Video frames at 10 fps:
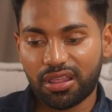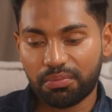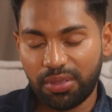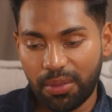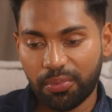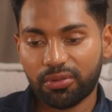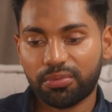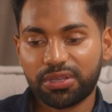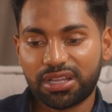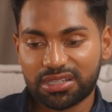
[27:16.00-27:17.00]
people,
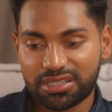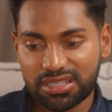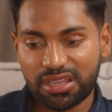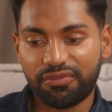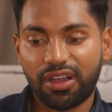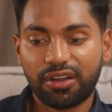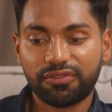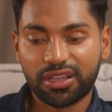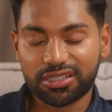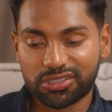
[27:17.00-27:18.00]
because they see
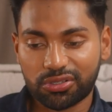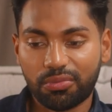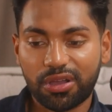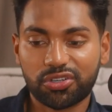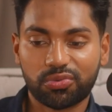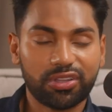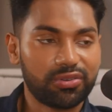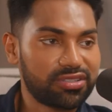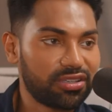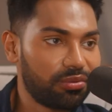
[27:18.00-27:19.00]
Fireflies so much,
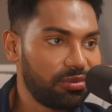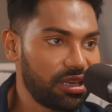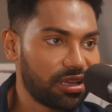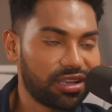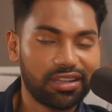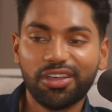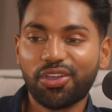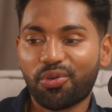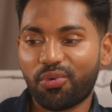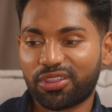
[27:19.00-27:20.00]
whether it's in a meeting,
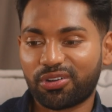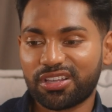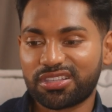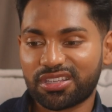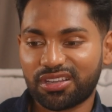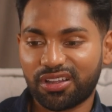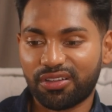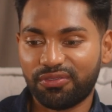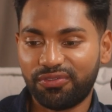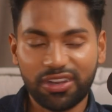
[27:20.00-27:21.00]
whether it's in
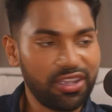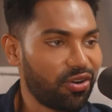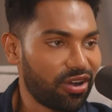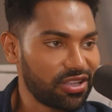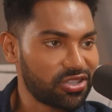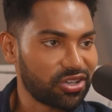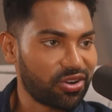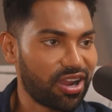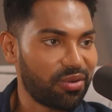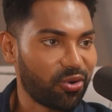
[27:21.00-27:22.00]
a video on
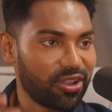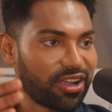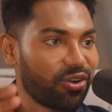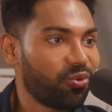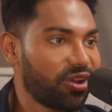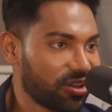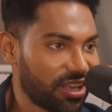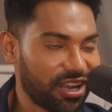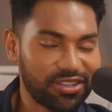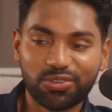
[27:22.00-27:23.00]
Instagram or like a reel
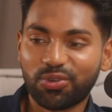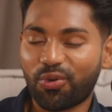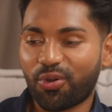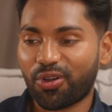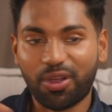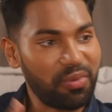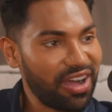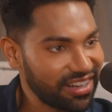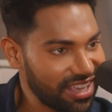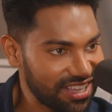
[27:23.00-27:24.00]
that I do or a
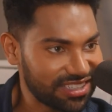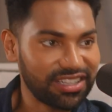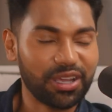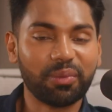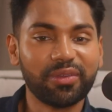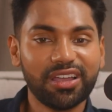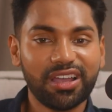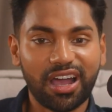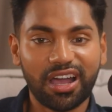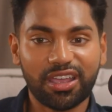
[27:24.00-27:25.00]
podcast clip,
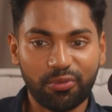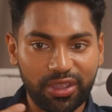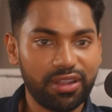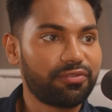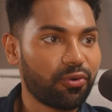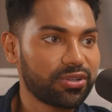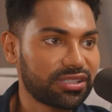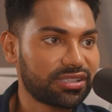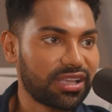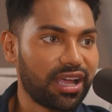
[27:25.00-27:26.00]
it
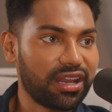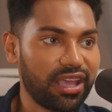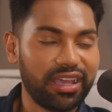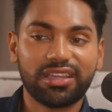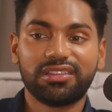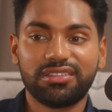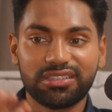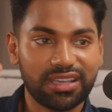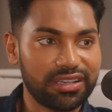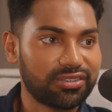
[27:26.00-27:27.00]
reinforces that, hey,
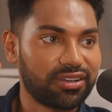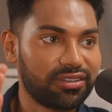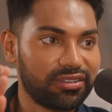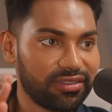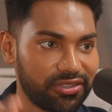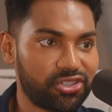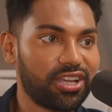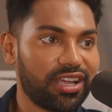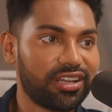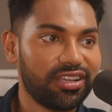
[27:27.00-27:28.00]
these guys are
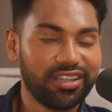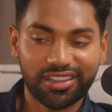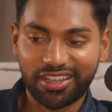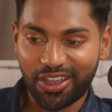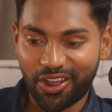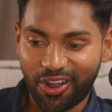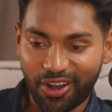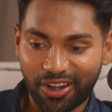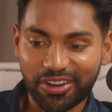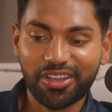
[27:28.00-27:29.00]
legit. They
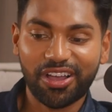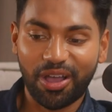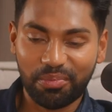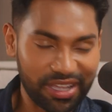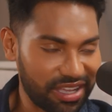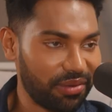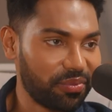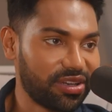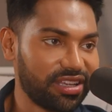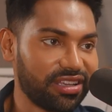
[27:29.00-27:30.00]
are a big
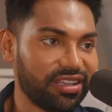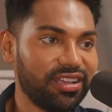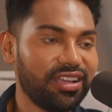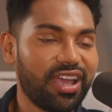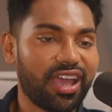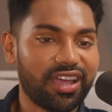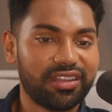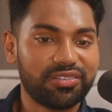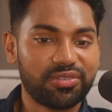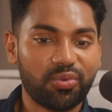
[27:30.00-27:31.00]
company.
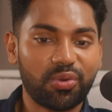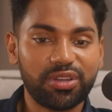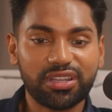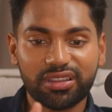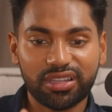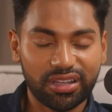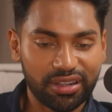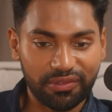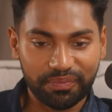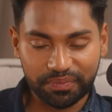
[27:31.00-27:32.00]
And when we did
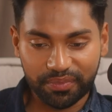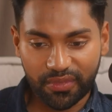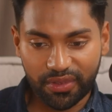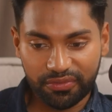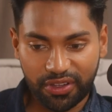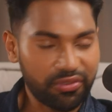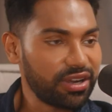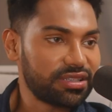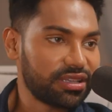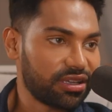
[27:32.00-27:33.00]
the
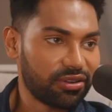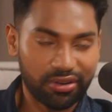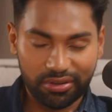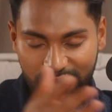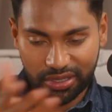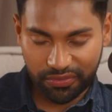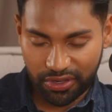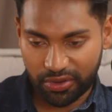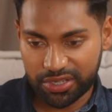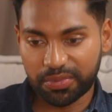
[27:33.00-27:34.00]
fundraising, or not the
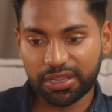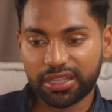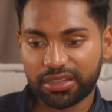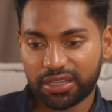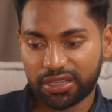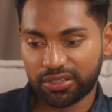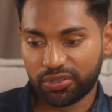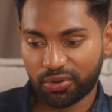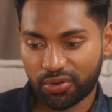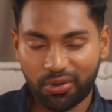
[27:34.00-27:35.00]
fundraise, but like the
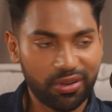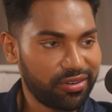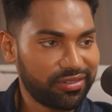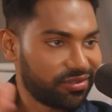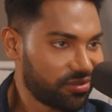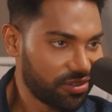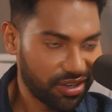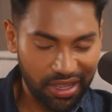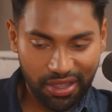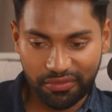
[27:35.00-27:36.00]
unicorn
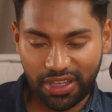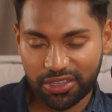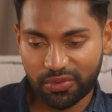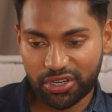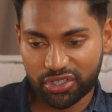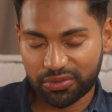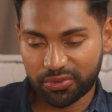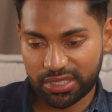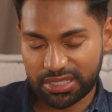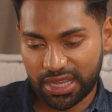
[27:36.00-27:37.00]
valuation
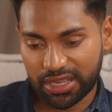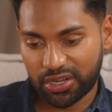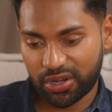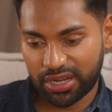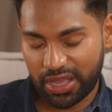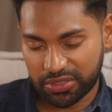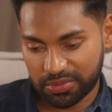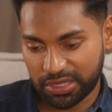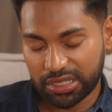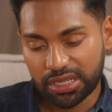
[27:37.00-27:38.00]
with the secondary
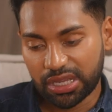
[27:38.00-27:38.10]
announcement,